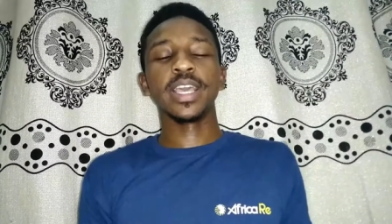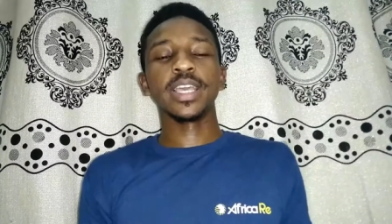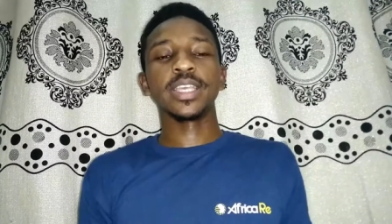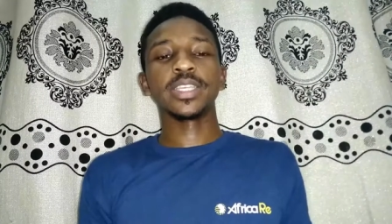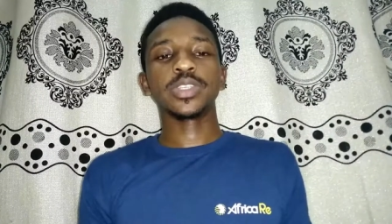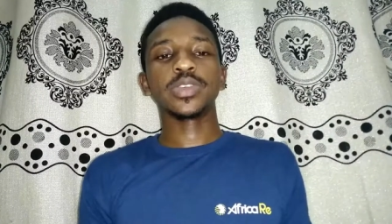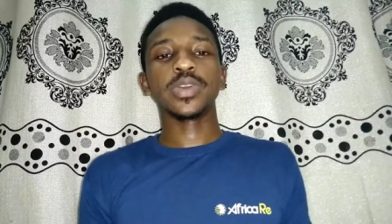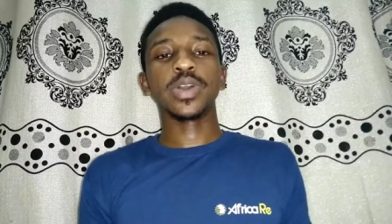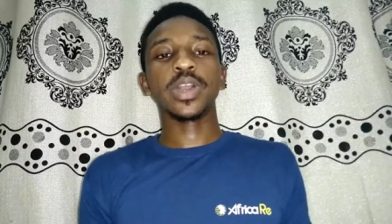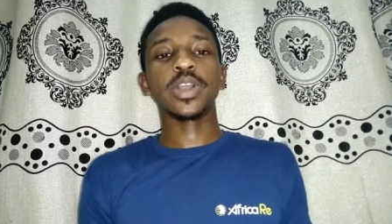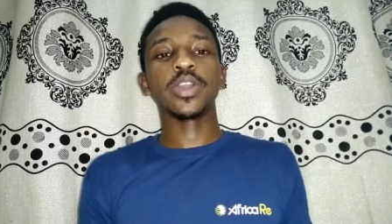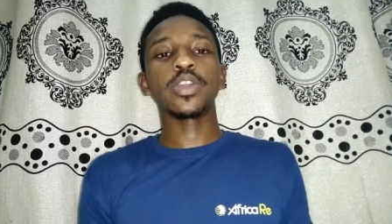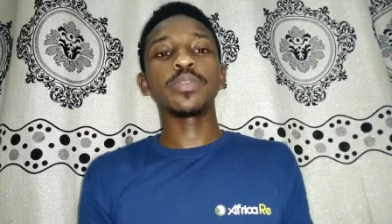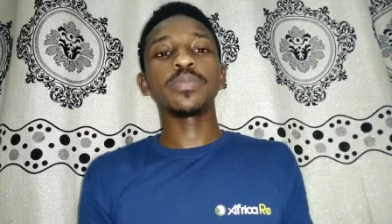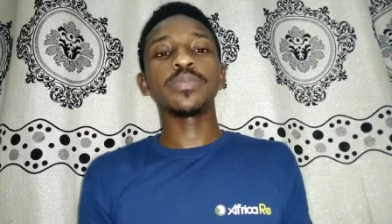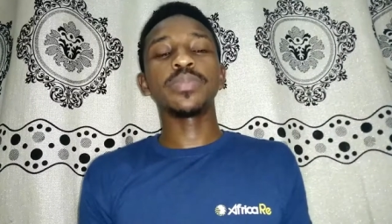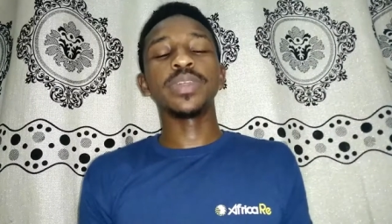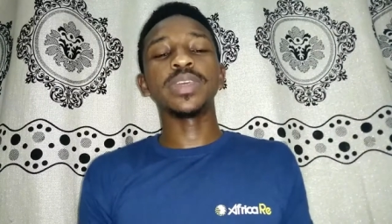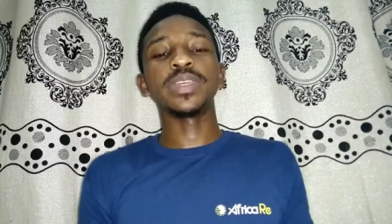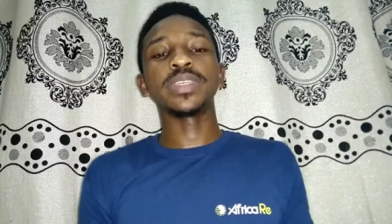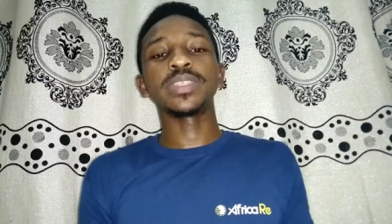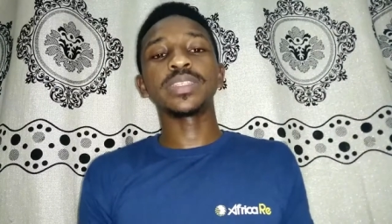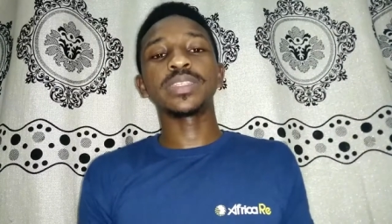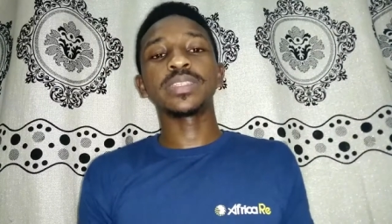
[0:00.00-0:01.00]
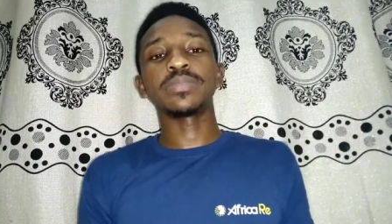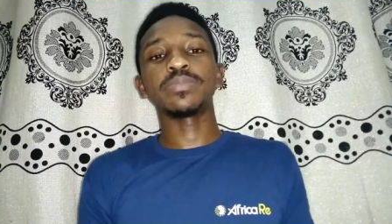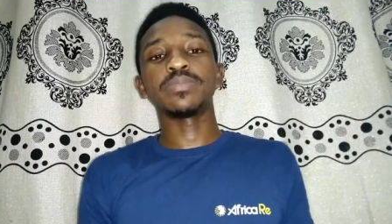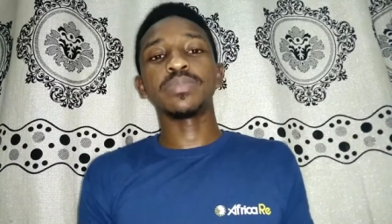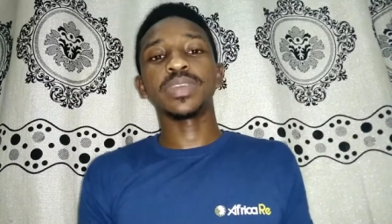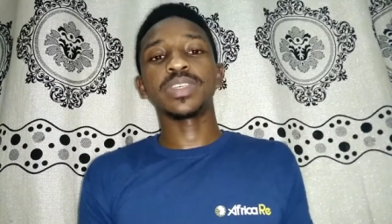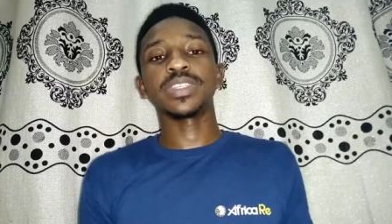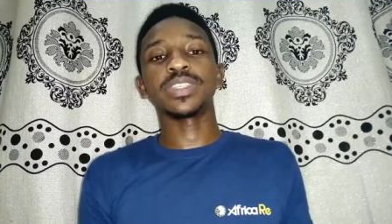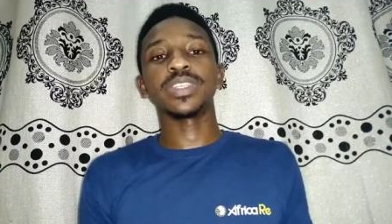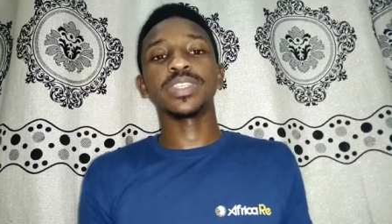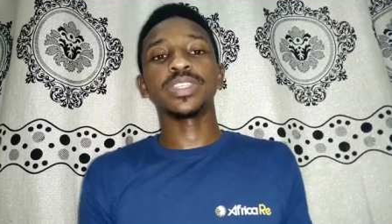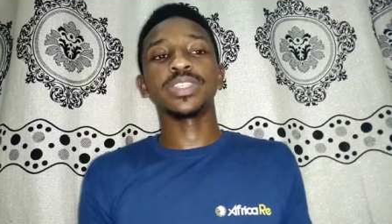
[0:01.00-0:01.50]
So I hope this
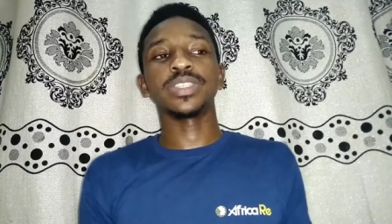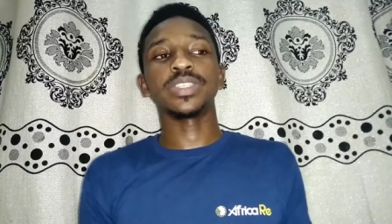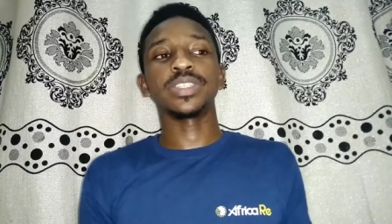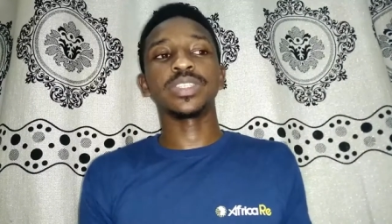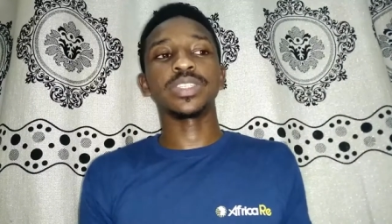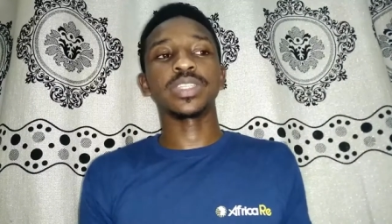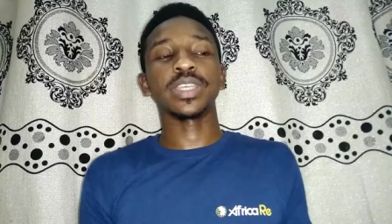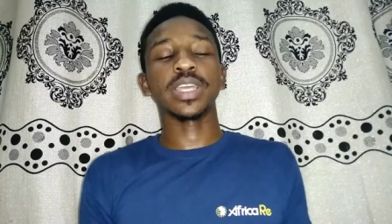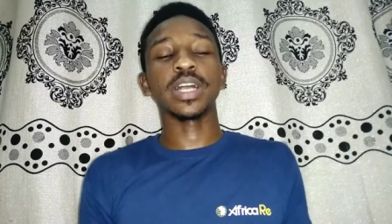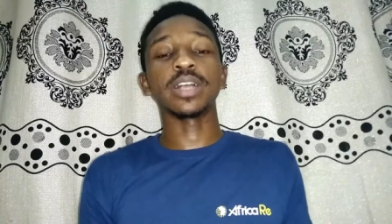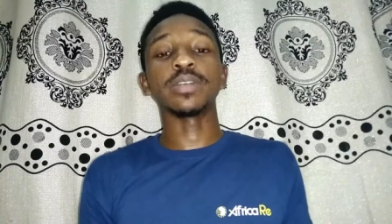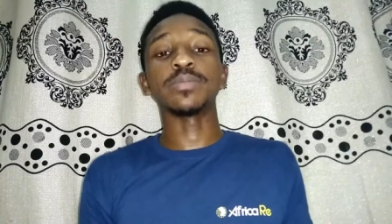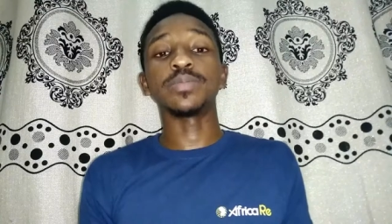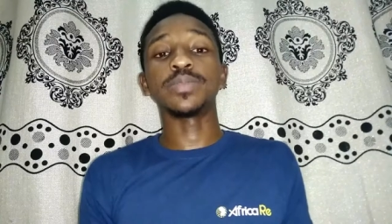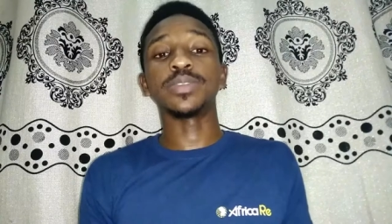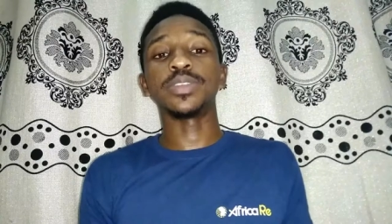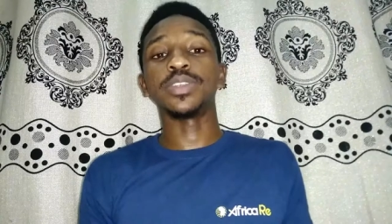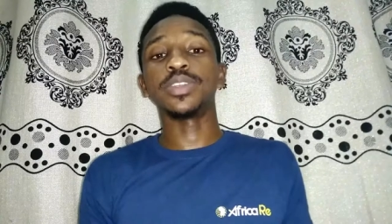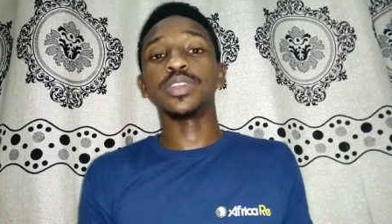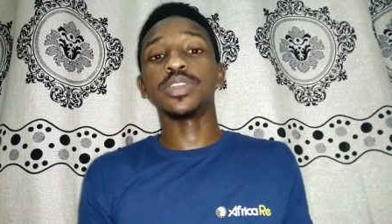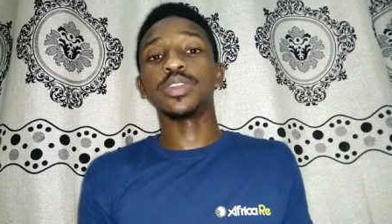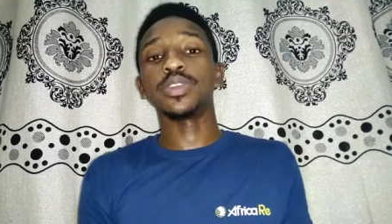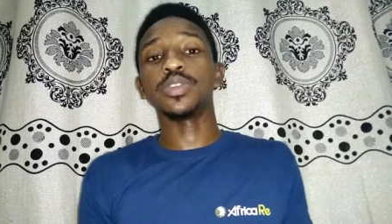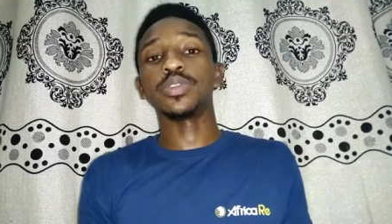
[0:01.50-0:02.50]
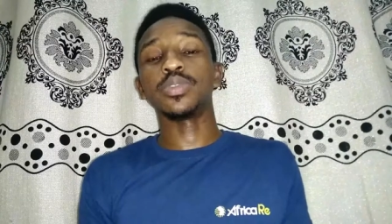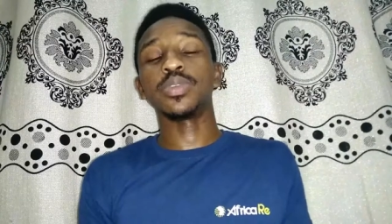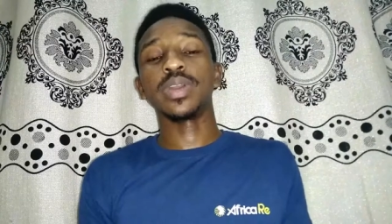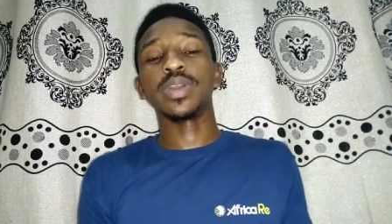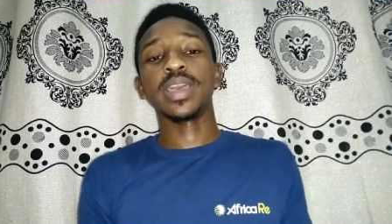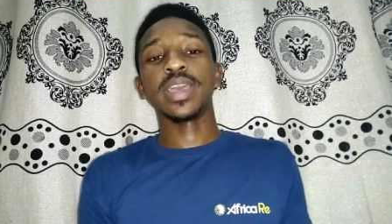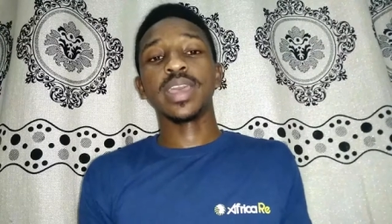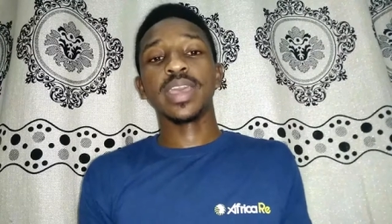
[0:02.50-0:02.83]
message helps you